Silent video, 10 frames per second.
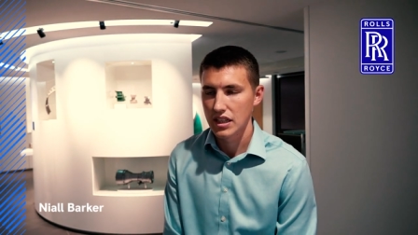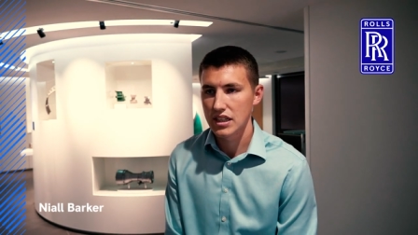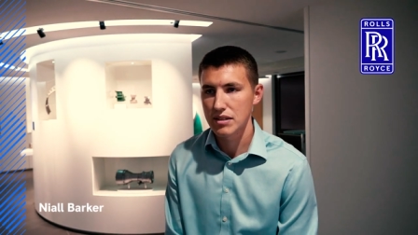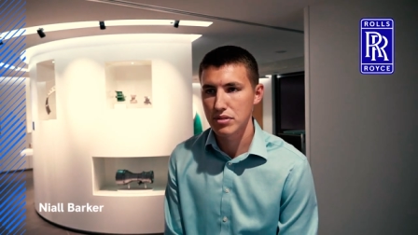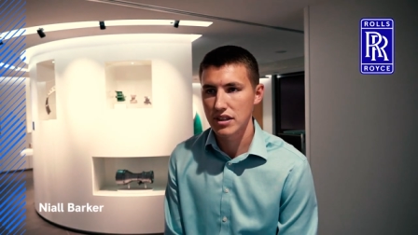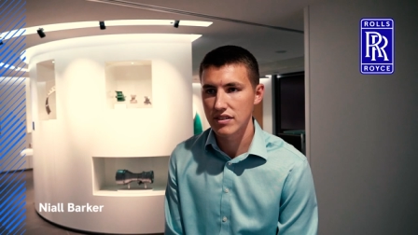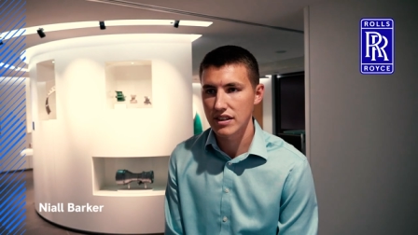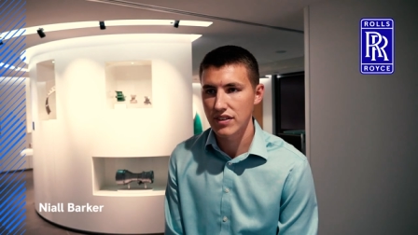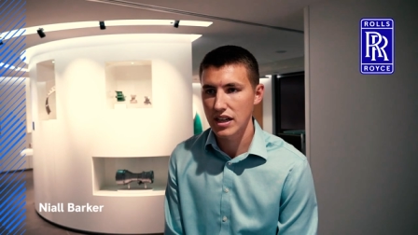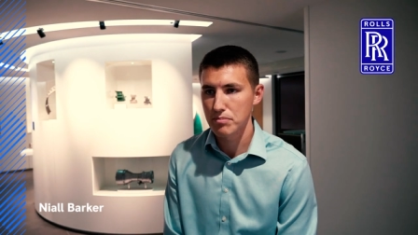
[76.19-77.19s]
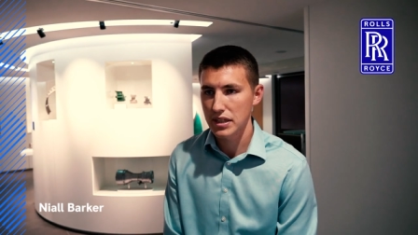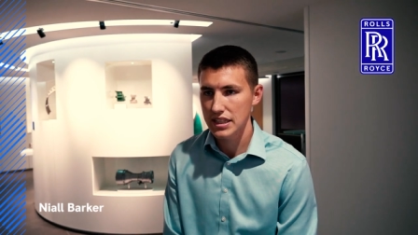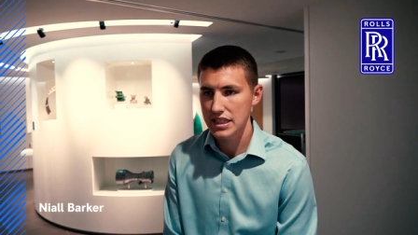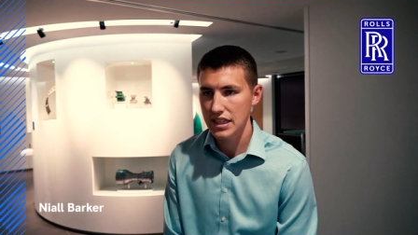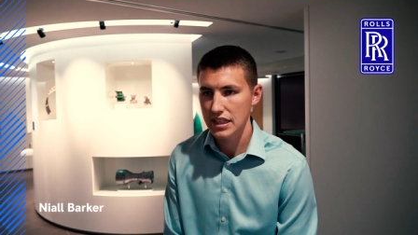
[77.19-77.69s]
This improves
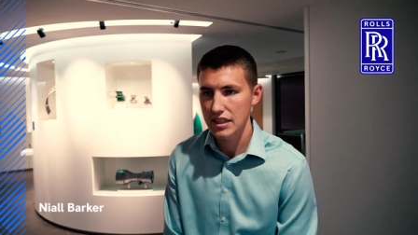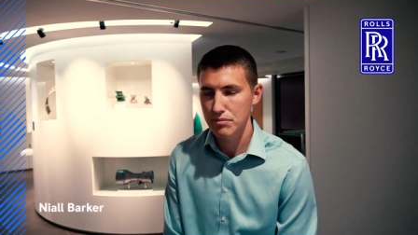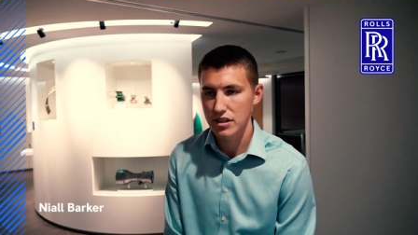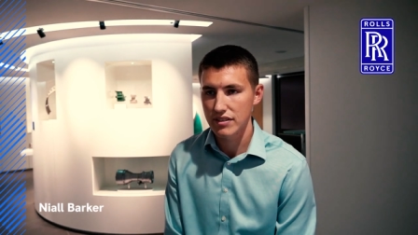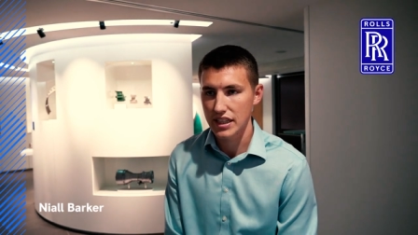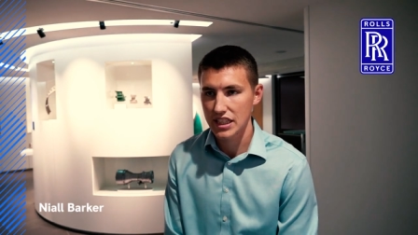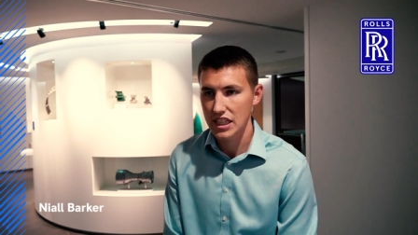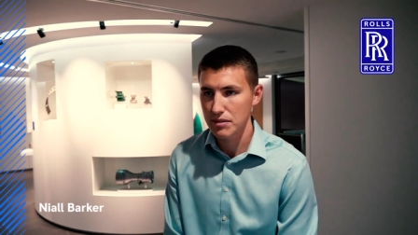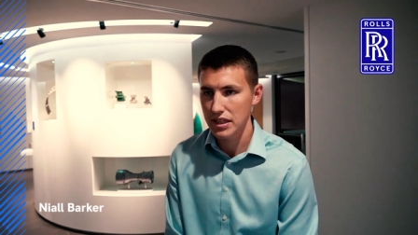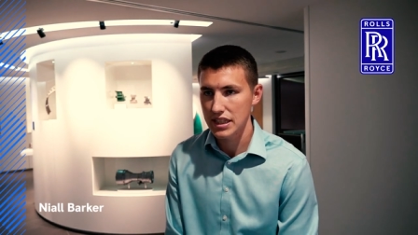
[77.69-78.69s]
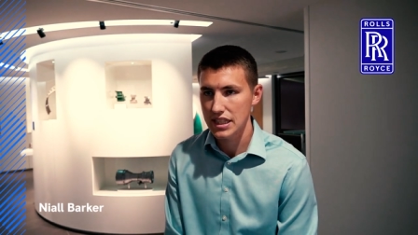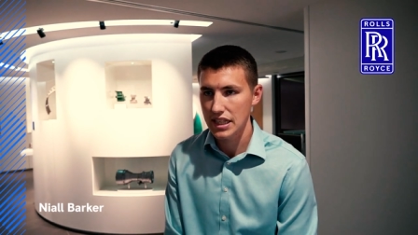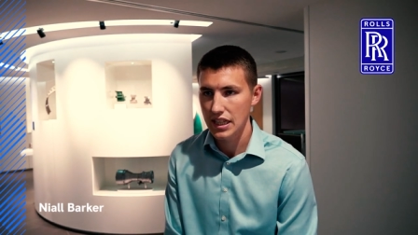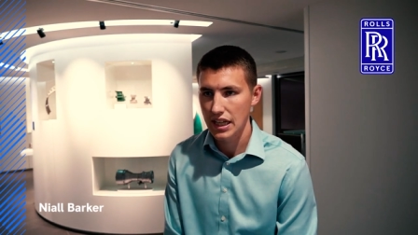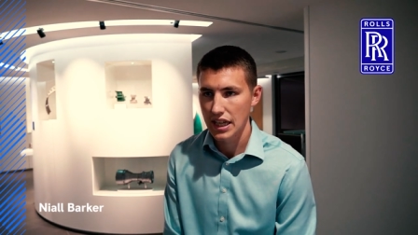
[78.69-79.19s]
availability, improves accessibility